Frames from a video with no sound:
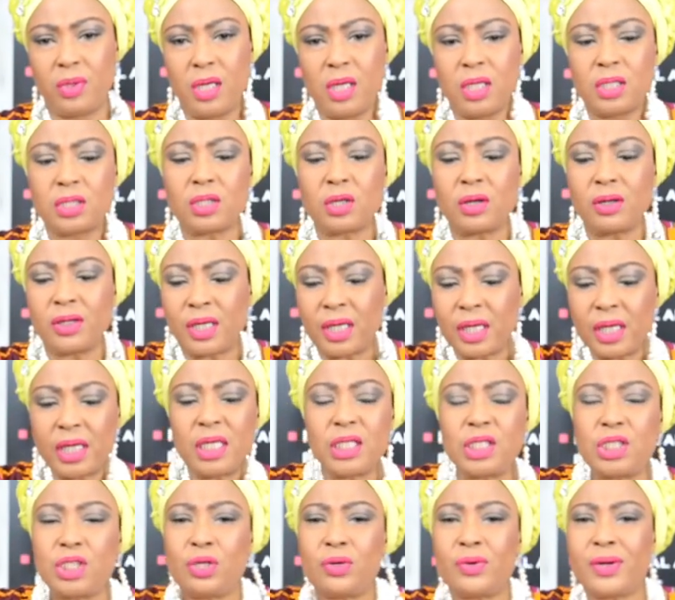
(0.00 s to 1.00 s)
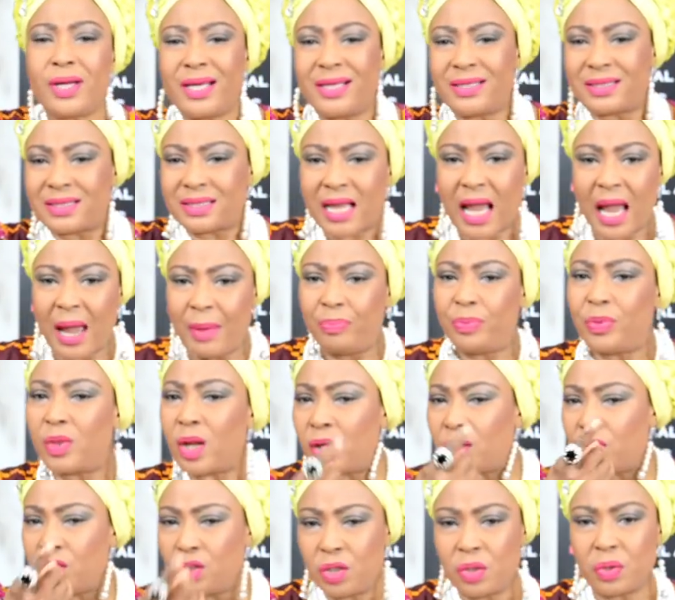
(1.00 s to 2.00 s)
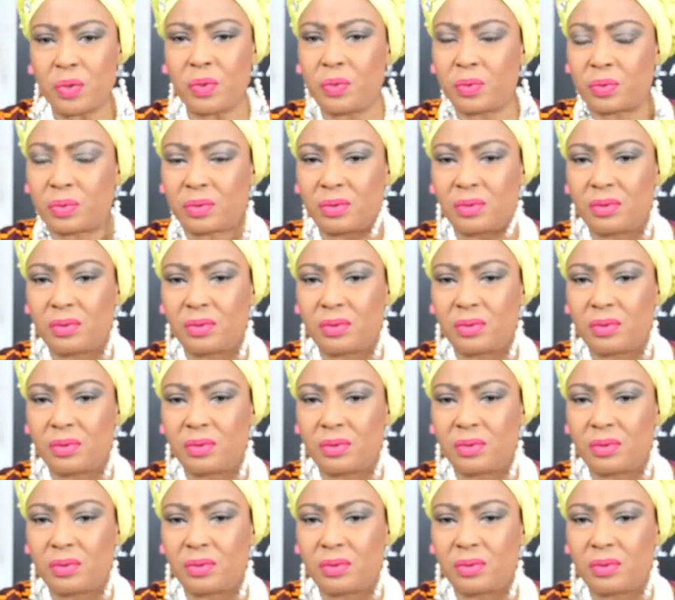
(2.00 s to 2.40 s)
So the issue is them, not you.